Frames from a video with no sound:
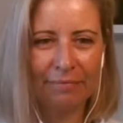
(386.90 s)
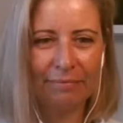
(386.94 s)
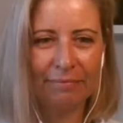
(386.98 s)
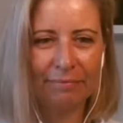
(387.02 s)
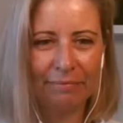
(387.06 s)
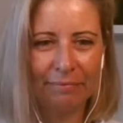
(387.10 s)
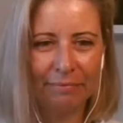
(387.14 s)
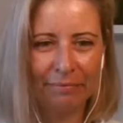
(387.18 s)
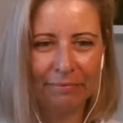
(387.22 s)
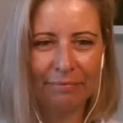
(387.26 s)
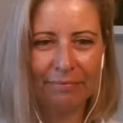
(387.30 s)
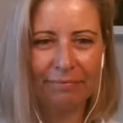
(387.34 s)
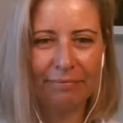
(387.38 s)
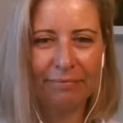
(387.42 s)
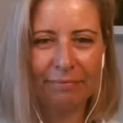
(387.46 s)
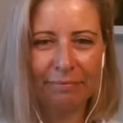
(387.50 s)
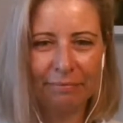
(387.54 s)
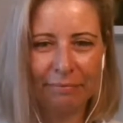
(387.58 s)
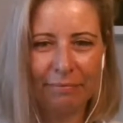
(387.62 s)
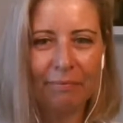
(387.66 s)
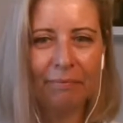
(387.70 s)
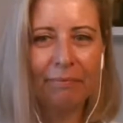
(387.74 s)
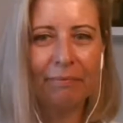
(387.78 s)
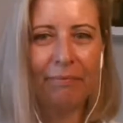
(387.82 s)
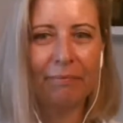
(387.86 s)

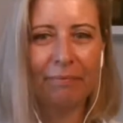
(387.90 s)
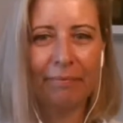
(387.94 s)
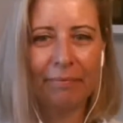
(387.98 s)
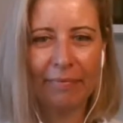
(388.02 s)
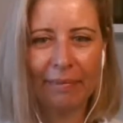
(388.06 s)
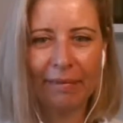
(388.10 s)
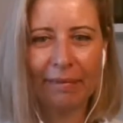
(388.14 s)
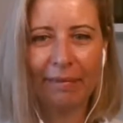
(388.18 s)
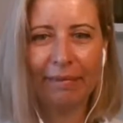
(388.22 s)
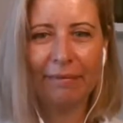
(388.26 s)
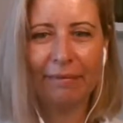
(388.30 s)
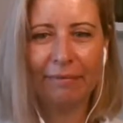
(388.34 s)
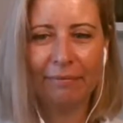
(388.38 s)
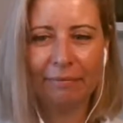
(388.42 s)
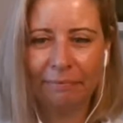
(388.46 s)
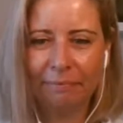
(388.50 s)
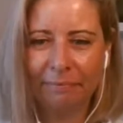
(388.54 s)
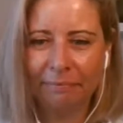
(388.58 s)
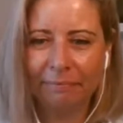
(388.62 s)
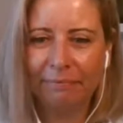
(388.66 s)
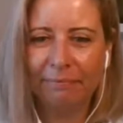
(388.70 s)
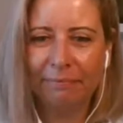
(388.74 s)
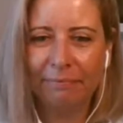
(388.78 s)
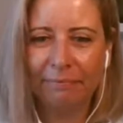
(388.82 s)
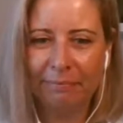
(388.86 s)

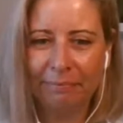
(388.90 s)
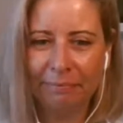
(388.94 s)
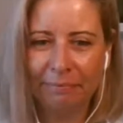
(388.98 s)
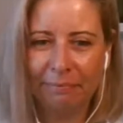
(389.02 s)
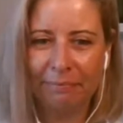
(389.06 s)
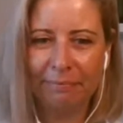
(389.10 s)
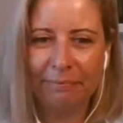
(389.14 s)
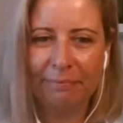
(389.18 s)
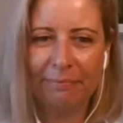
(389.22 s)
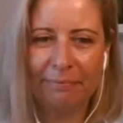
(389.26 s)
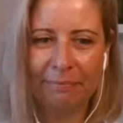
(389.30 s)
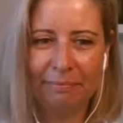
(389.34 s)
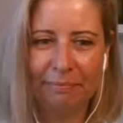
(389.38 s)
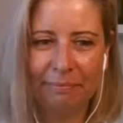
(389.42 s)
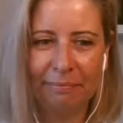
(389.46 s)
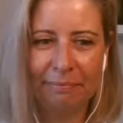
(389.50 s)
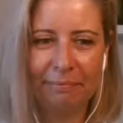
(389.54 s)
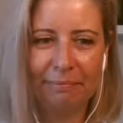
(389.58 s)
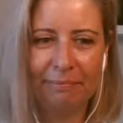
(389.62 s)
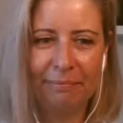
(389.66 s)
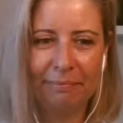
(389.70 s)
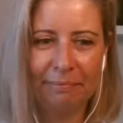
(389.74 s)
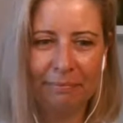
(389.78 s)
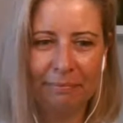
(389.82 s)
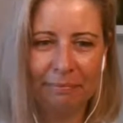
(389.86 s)

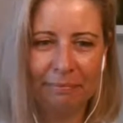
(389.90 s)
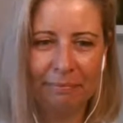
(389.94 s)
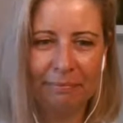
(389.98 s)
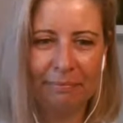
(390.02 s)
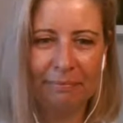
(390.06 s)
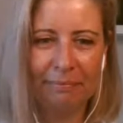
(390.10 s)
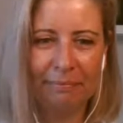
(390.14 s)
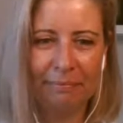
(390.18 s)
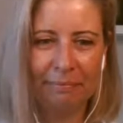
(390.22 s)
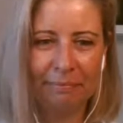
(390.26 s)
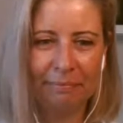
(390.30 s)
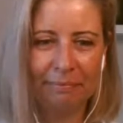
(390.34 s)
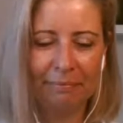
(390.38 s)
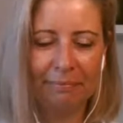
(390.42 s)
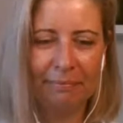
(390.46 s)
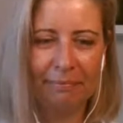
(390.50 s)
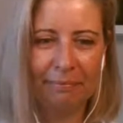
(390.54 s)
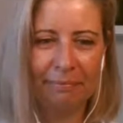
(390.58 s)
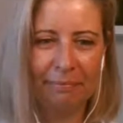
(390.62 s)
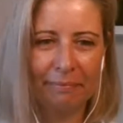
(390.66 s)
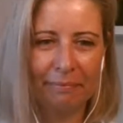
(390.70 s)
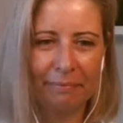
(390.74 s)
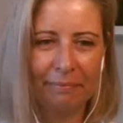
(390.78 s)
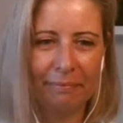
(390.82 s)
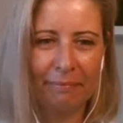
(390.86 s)

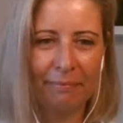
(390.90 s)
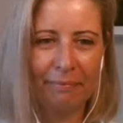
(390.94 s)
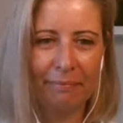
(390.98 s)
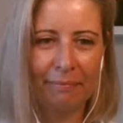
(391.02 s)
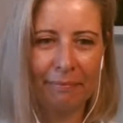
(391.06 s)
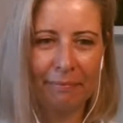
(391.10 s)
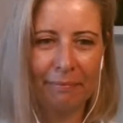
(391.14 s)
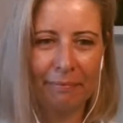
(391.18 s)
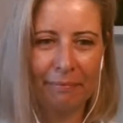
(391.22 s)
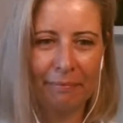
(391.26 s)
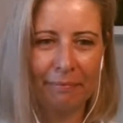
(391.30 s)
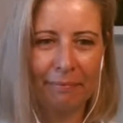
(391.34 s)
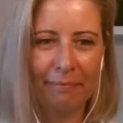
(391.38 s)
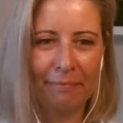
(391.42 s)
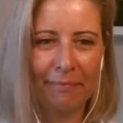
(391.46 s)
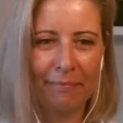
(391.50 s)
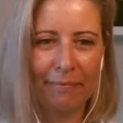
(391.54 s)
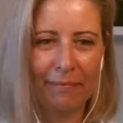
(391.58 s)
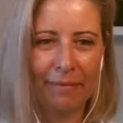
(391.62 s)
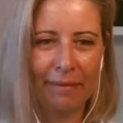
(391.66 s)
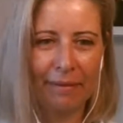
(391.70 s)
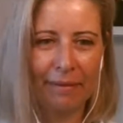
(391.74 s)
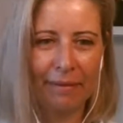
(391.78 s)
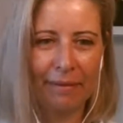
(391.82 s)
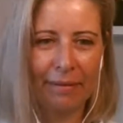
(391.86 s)

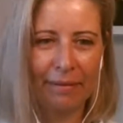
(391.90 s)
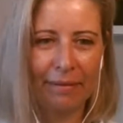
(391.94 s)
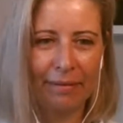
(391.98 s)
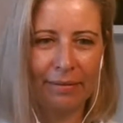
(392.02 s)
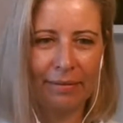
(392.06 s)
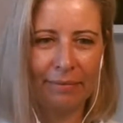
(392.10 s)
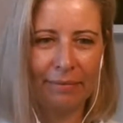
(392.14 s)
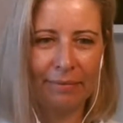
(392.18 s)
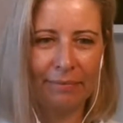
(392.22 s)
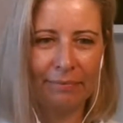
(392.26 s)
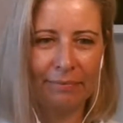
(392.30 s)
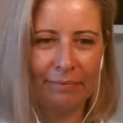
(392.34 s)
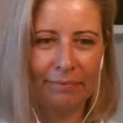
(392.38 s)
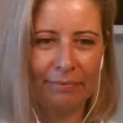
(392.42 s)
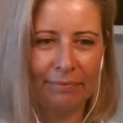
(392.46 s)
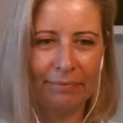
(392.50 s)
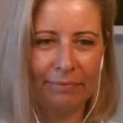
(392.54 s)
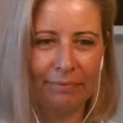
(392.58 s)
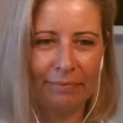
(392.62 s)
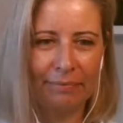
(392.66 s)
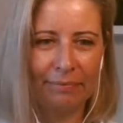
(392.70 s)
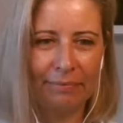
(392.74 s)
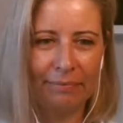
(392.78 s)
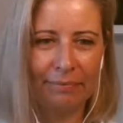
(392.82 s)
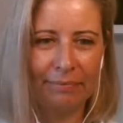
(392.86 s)

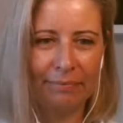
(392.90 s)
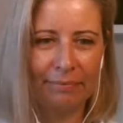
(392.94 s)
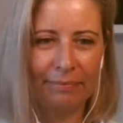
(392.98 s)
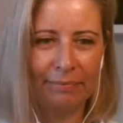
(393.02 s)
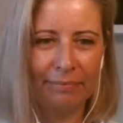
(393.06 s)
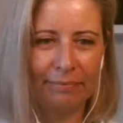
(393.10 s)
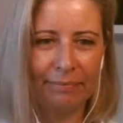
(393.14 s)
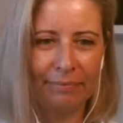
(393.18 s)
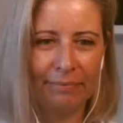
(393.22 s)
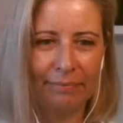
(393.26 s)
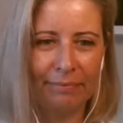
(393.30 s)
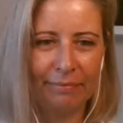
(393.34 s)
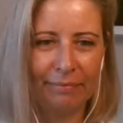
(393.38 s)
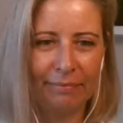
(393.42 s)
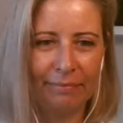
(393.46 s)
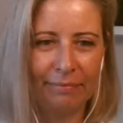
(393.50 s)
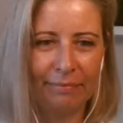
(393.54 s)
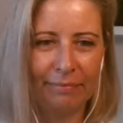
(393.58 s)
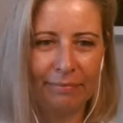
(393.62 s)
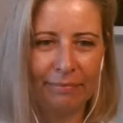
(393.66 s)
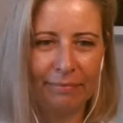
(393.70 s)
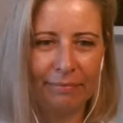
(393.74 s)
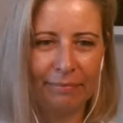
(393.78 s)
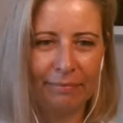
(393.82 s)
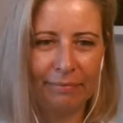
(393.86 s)

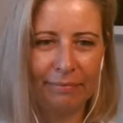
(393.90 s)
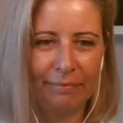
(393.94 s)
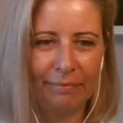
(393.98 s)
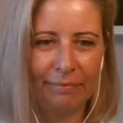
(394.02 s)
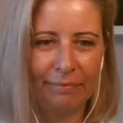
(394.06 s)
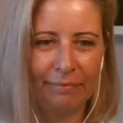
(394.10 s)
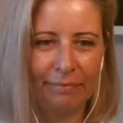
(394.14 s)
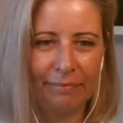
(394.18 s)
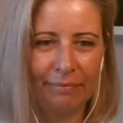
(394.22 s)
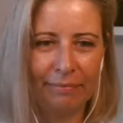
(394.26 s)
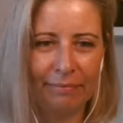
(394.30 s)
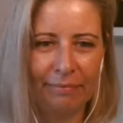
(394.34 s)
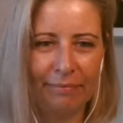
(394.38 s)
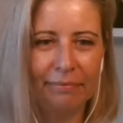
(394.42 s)
No words are spoken by the person on screen.